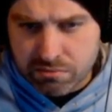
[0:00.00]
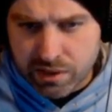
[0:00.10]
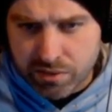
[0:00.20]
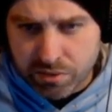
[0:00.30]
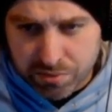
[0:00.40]
I
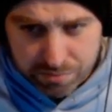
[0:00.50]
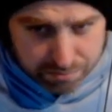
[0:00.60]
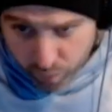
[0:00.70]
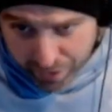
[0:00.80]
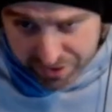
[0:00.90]
don't know
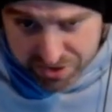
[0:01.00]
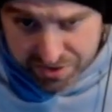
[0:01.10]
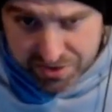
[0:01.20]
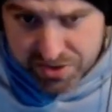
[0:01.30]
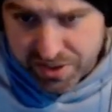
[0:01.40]
why it's
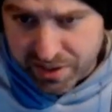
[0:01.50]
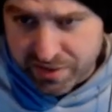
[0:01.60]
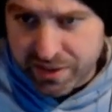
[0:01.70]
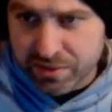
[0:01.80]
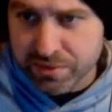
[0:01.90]
not saying
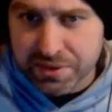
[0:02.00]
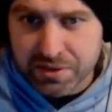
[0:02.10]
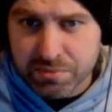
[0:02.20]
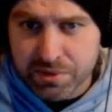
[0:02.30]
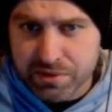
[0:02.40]
that right
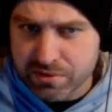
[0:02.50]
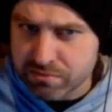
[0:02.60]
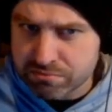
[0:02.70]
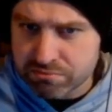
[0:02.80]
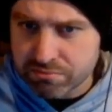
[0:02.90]
now, but
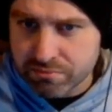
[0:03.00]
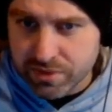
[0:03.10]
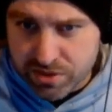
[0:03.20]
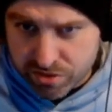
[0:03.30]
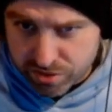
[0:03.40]

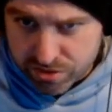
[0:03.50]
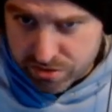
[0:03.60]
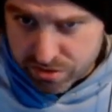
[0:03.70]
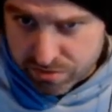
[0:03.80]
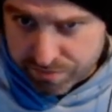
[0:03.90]
these are
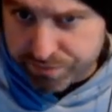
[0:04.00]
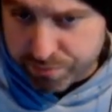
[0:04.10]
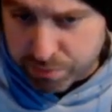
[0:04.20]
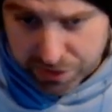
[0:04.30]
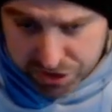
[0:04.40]

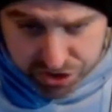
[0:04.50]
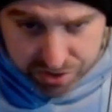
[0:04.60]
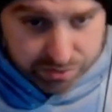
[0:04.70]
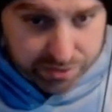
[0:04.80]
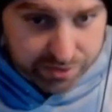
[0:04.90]
blood
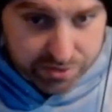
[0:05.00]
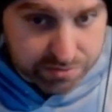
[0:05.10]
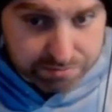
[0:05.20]
shield rings.